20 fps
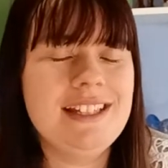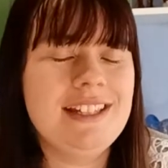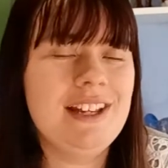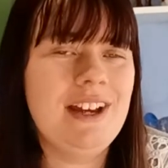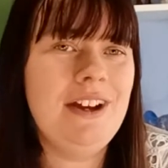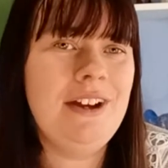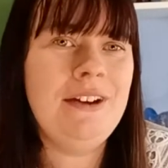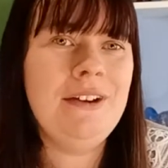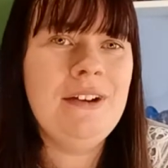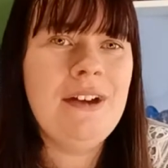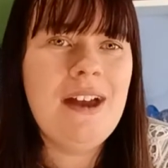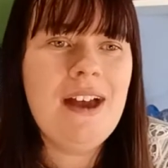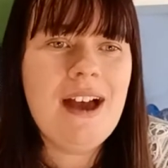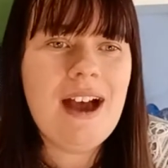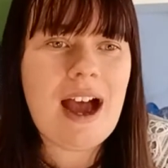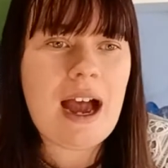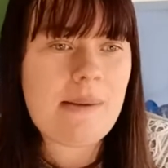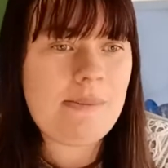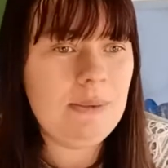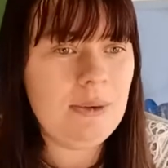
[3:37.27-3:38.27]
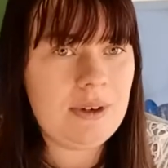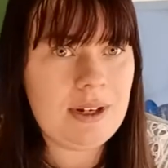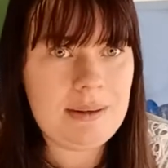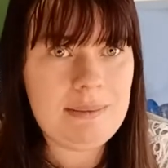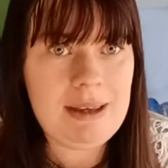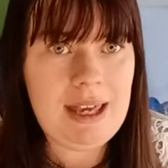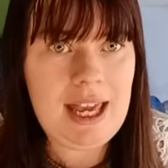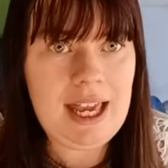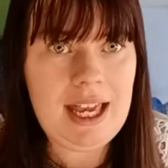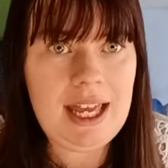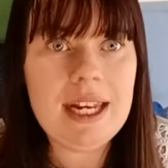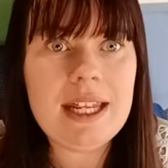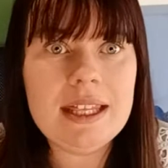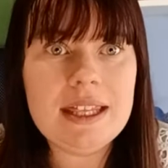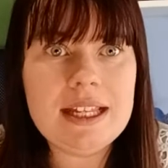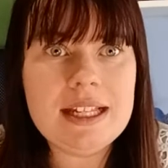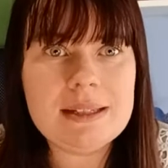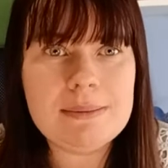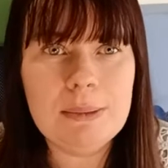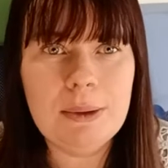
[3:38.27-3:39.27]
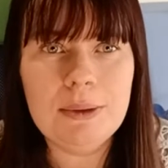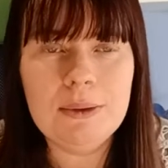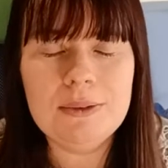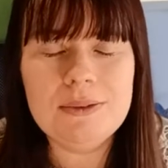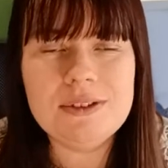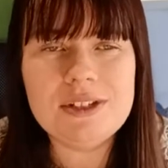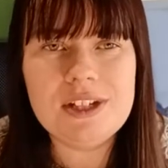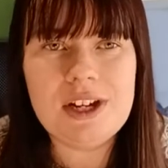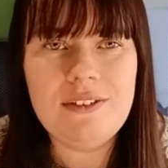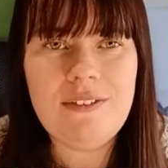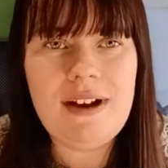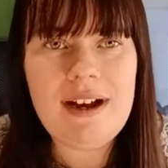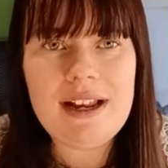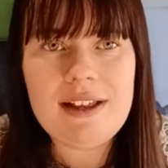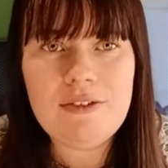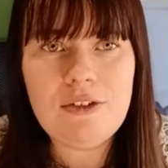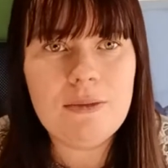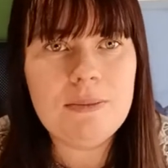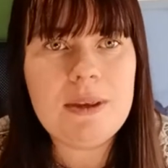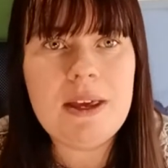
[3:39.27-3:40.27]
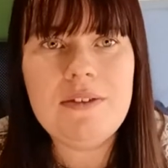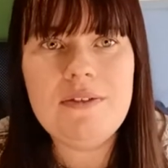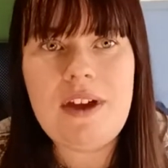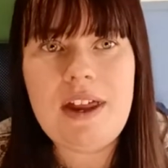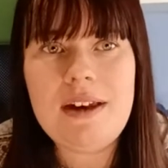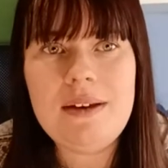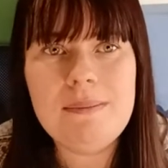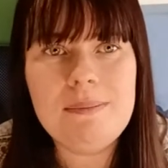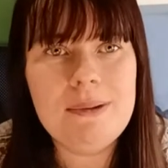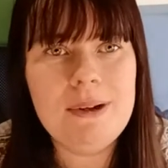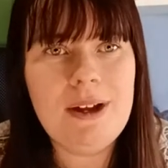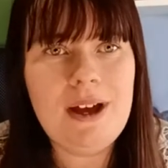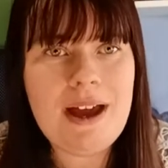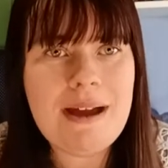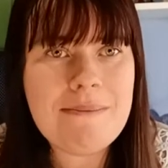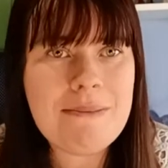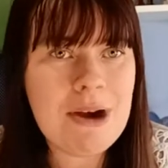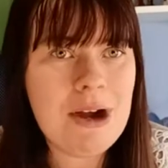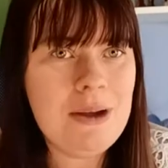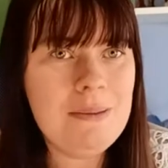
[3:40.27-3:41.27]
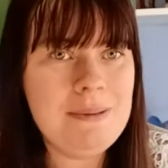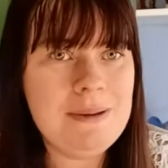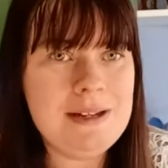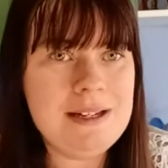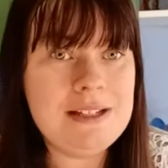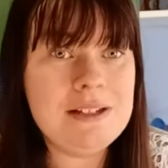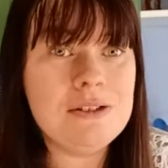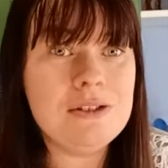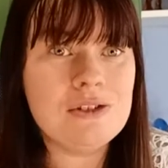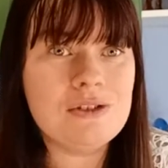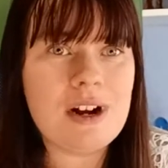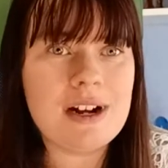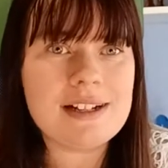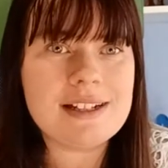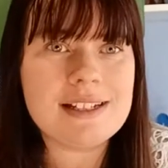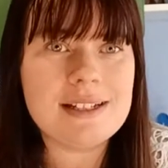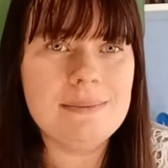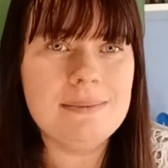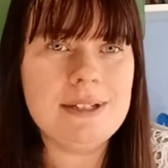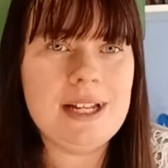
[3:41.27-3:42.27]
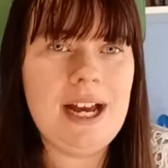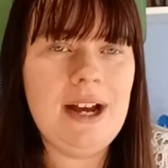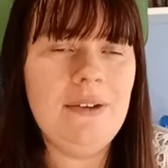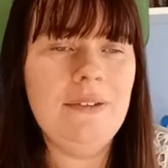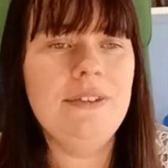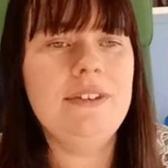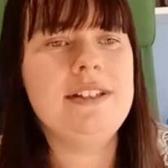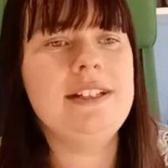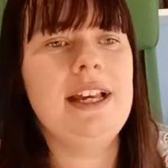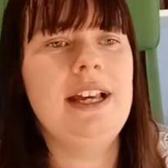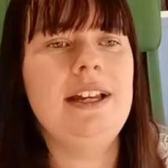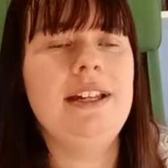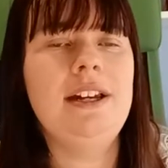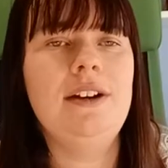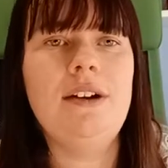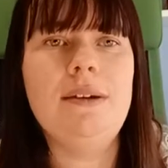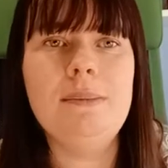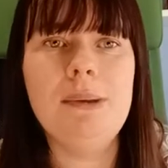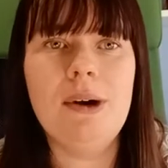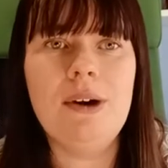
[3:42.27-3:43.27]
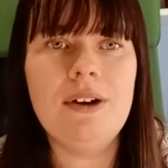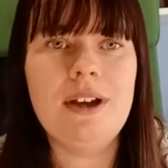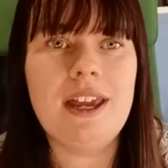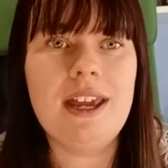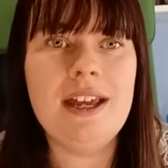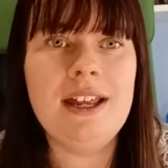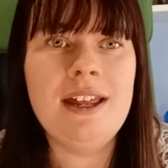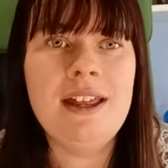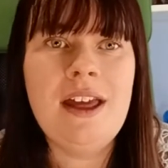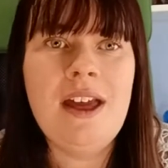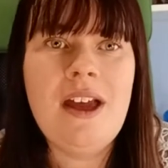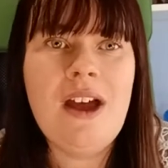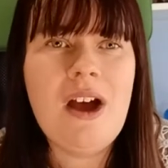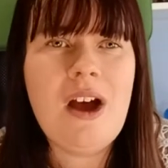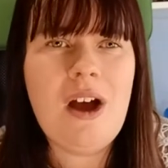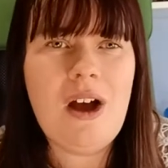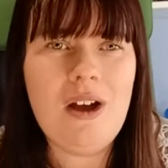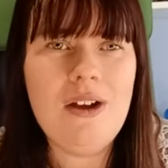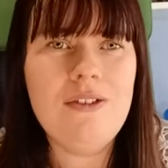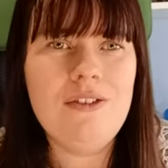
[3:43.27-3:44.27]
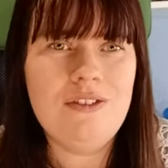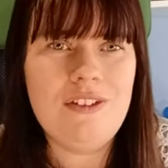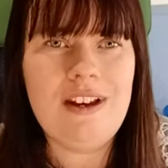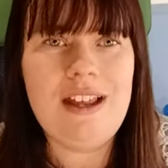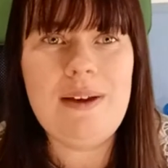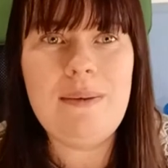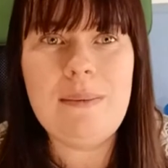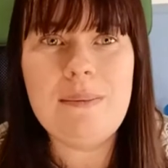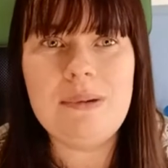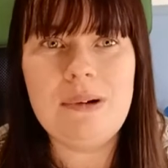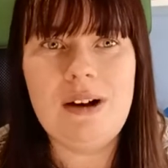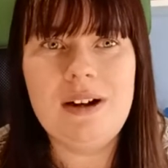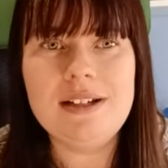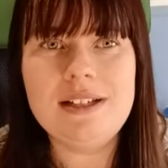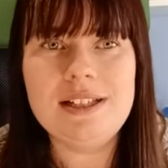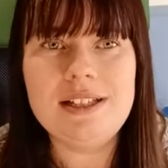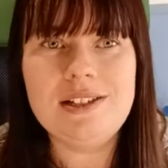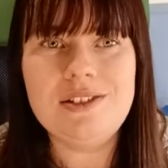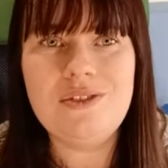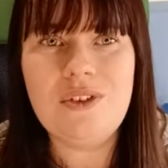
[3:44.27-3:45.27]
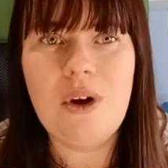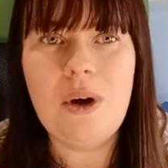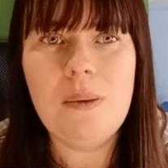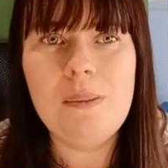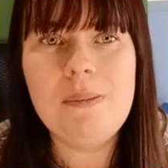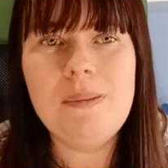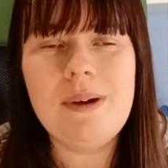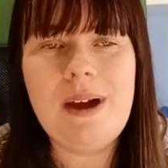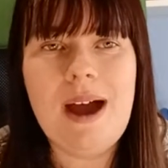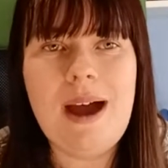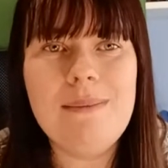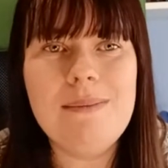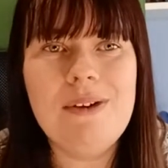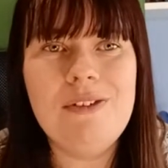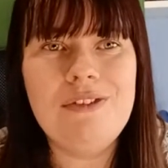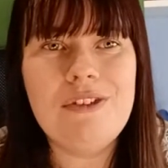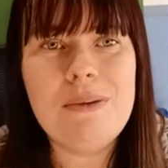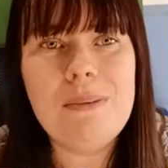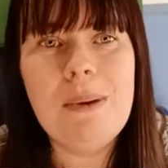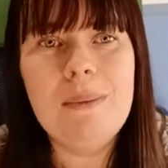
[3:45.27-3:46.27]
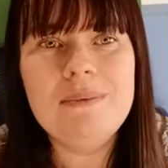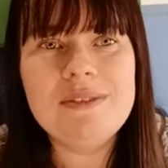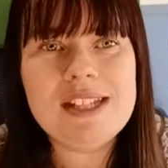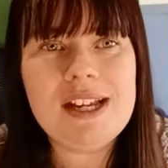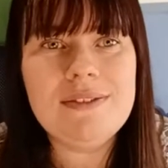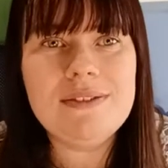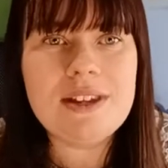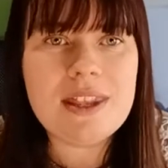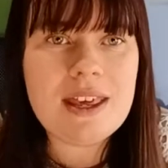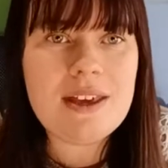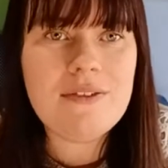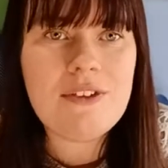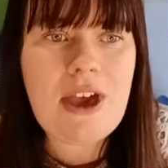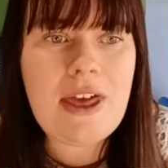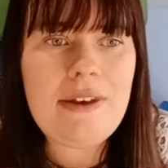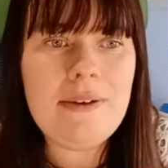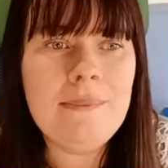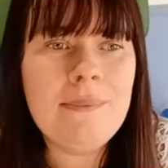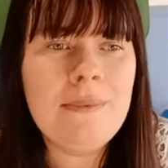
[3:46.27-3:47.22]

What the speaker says: So I'm not going to be getting any of these models directly from the event, but I am hoping to track some down on the secondary market, hopefully when prices drop a few months after the event.